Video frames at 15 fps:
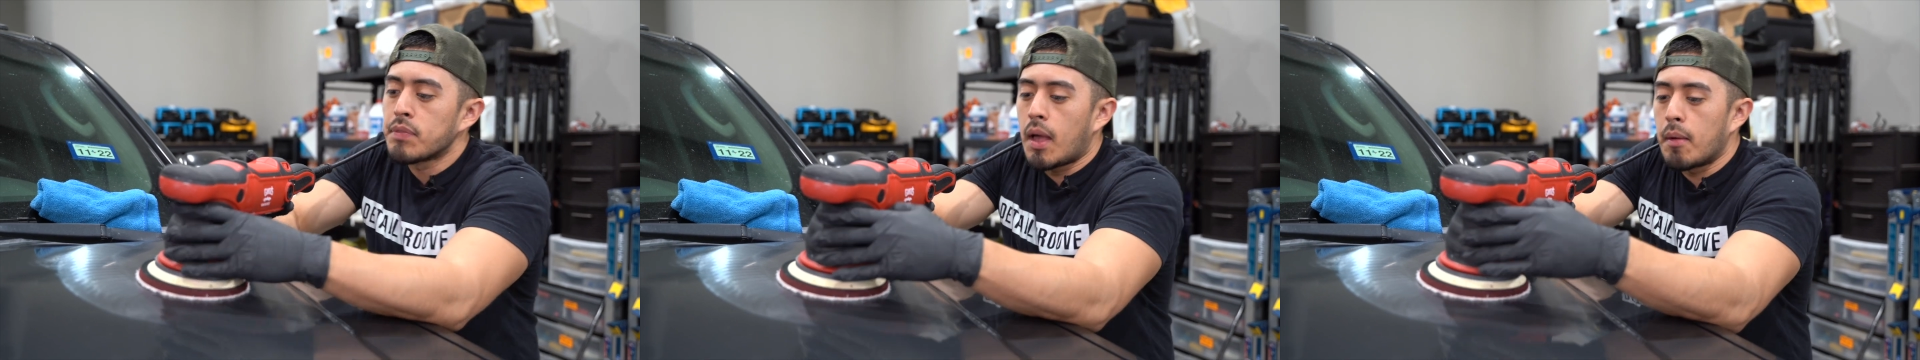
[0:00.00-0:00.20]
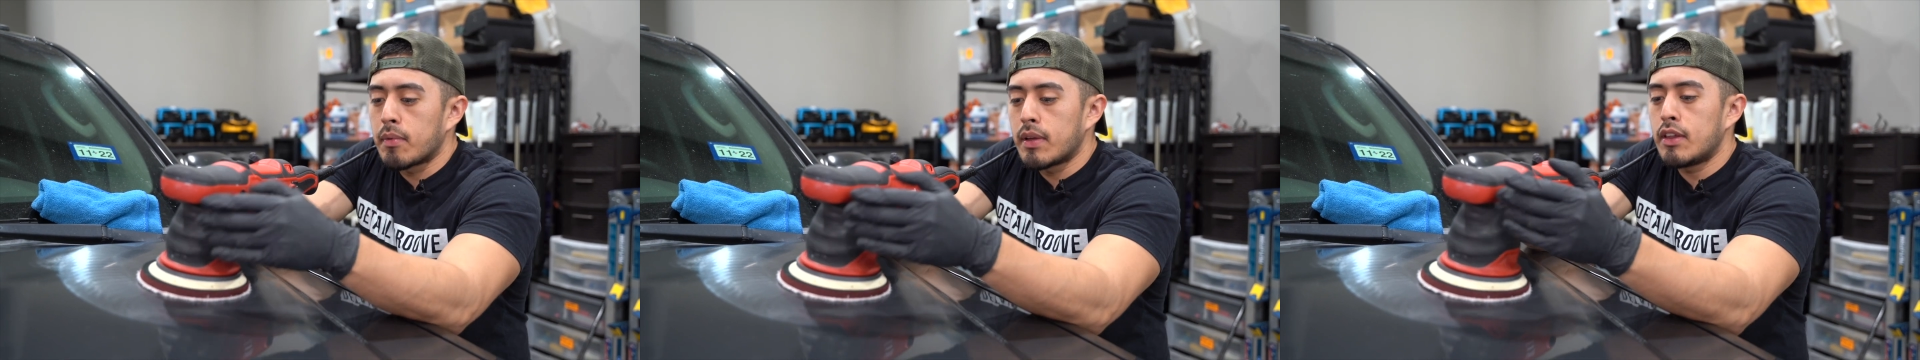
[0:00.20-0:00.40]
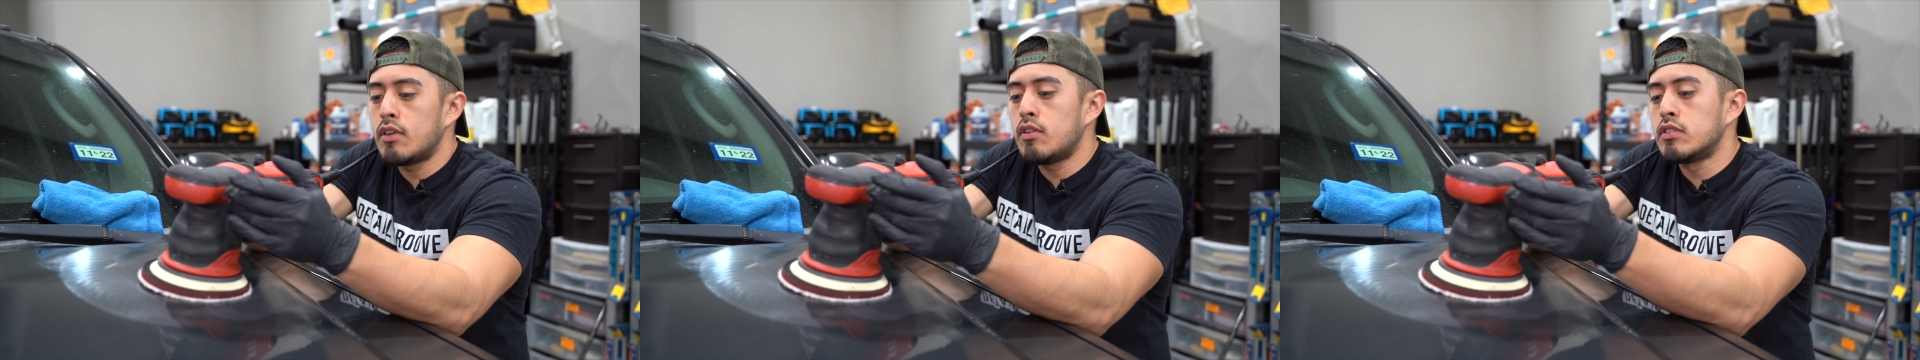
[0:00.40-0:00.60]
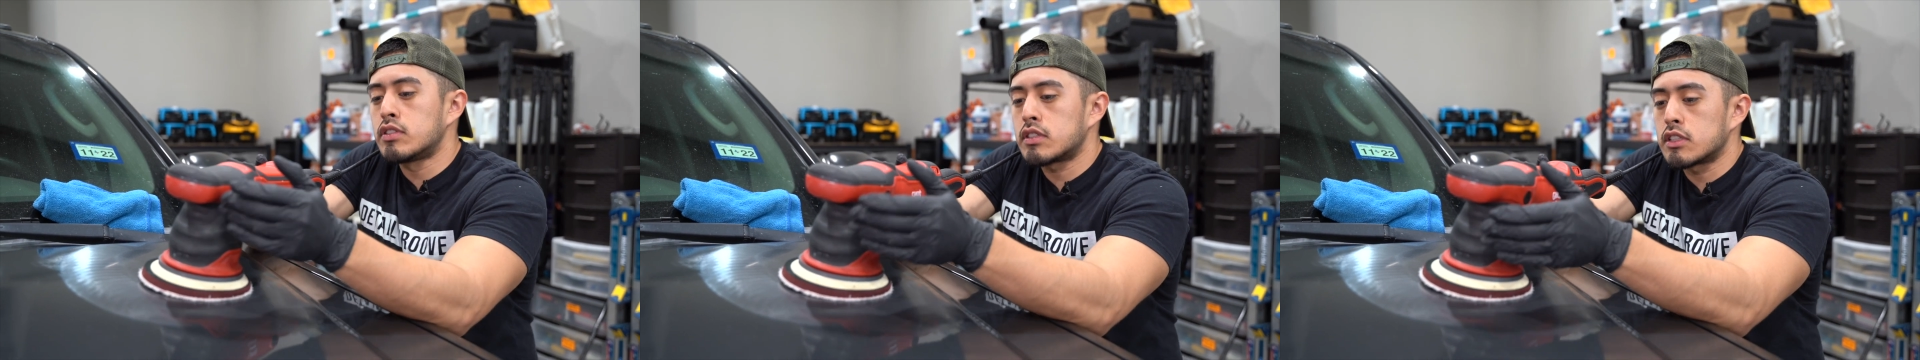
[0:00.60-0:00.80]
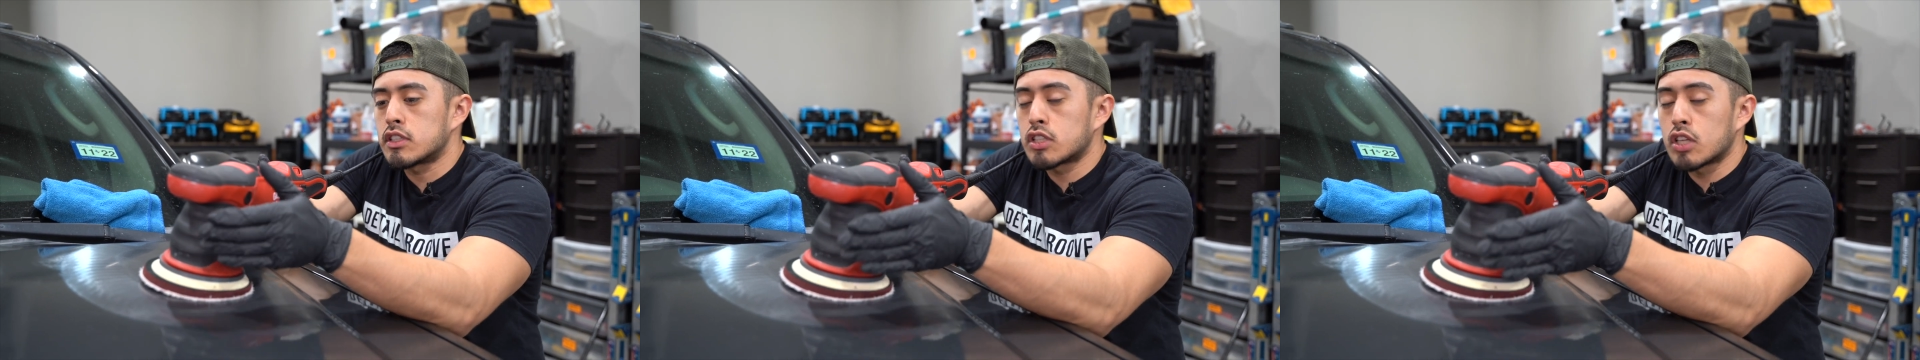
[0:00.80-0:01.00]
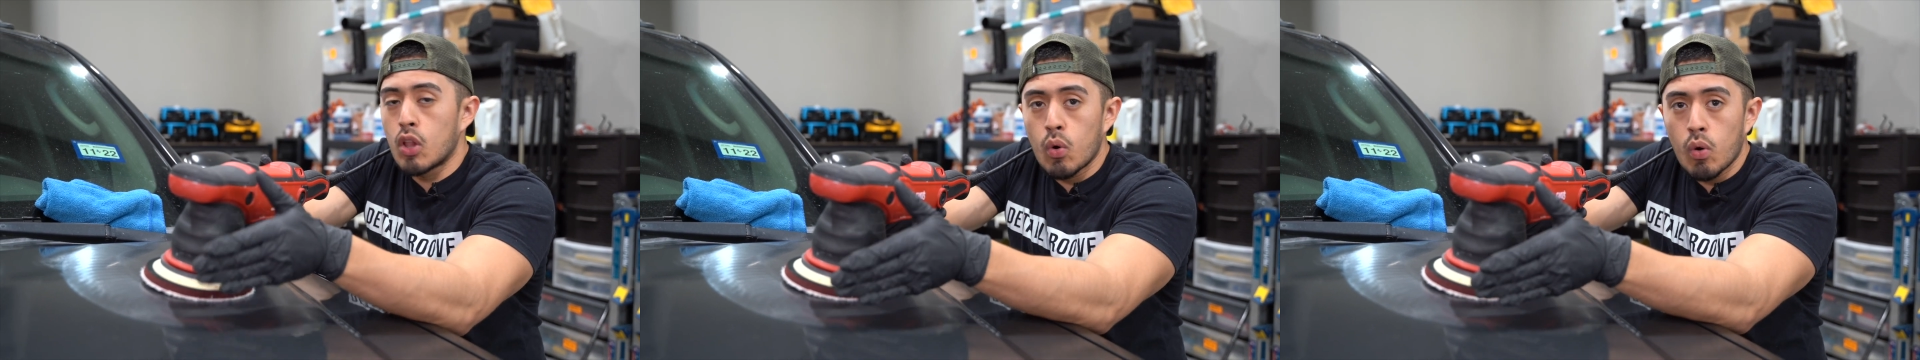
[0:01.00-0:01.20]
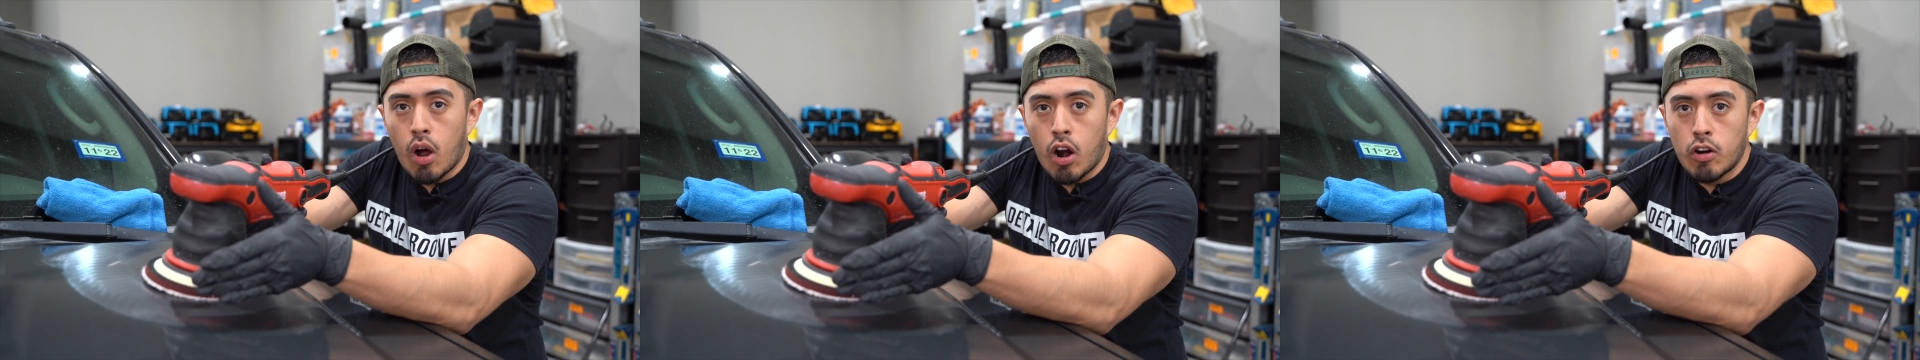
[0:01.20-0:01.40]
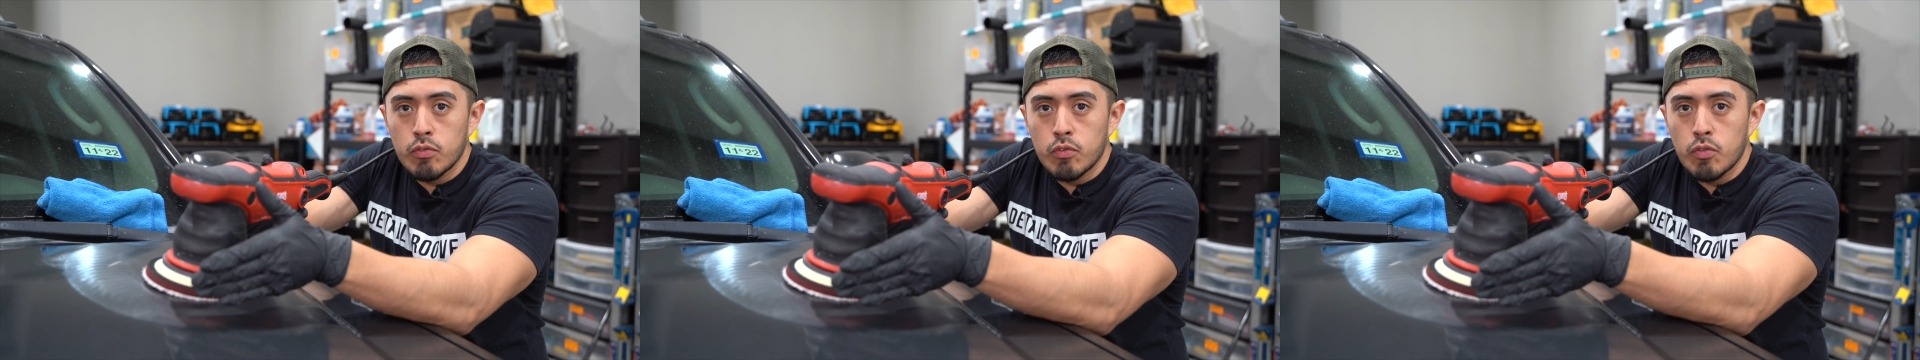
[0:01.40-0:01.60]
I'm going to use slow
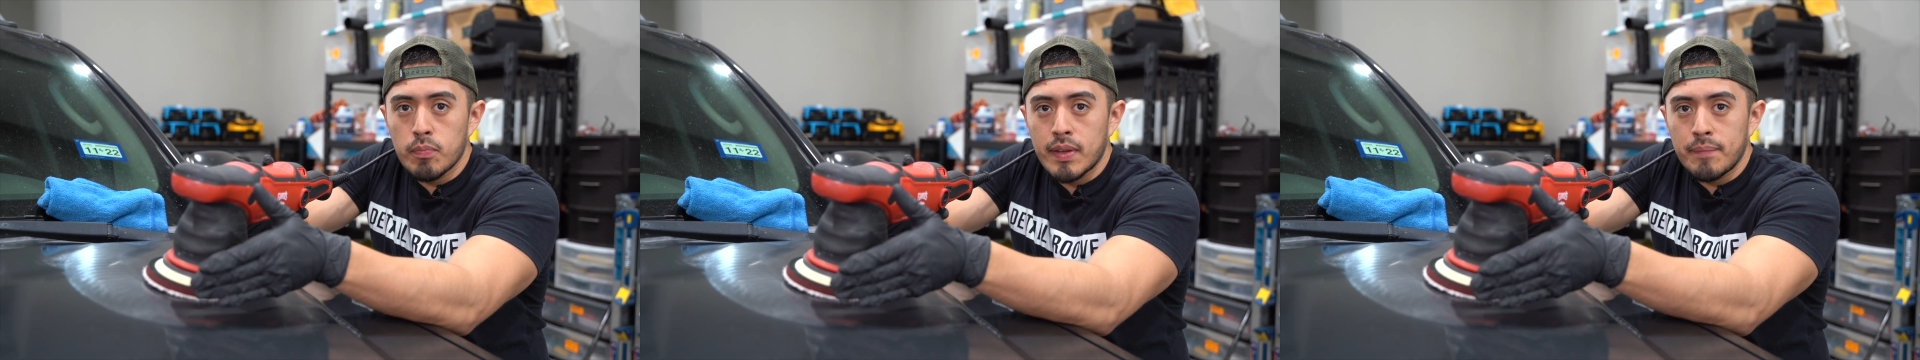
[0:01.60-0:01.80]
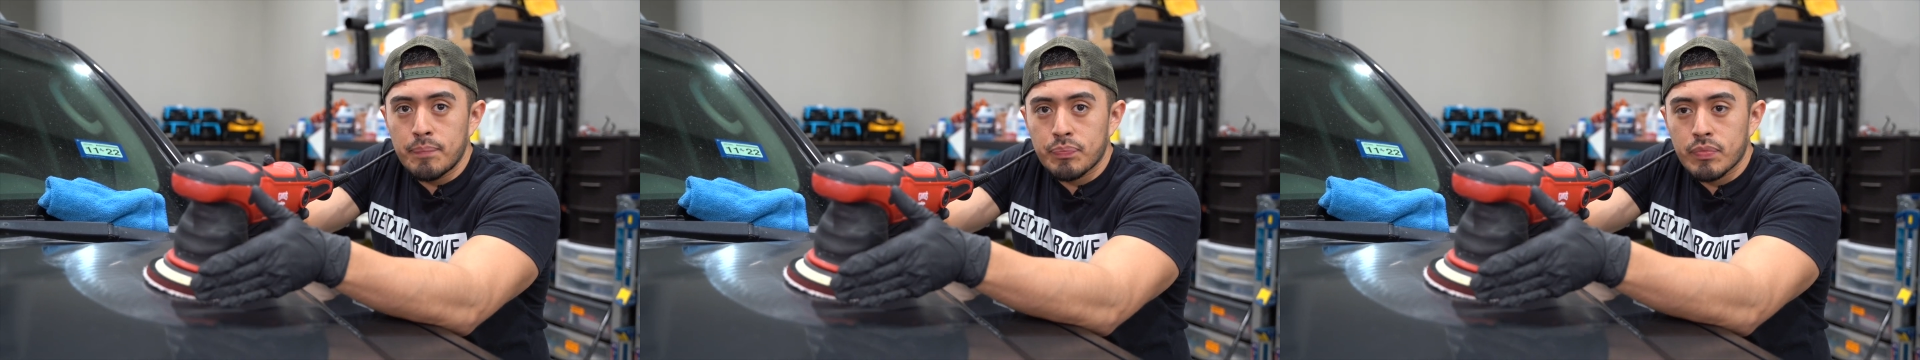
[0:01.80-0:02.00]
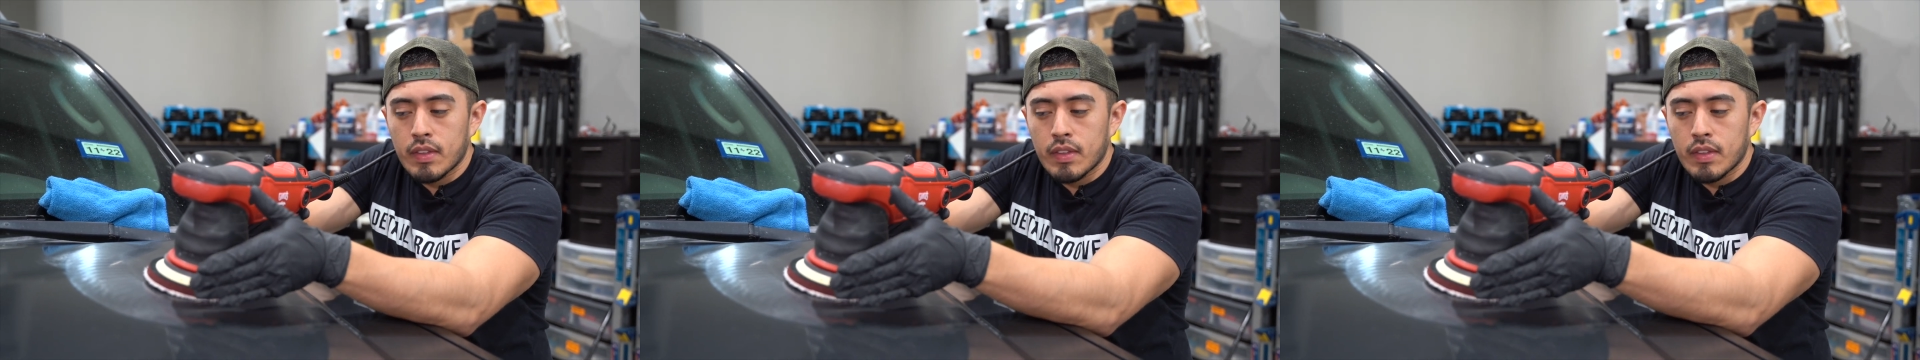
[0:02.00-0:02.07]
arm movement,